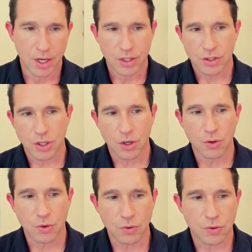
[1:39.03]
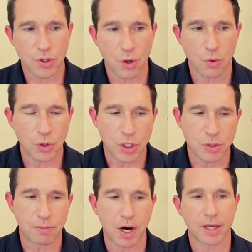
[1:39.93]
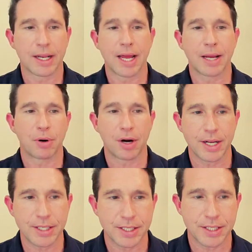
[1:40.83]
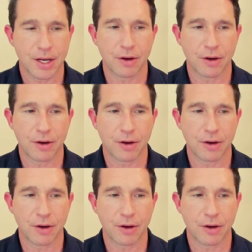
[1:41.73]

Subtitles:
So does Martin like parties?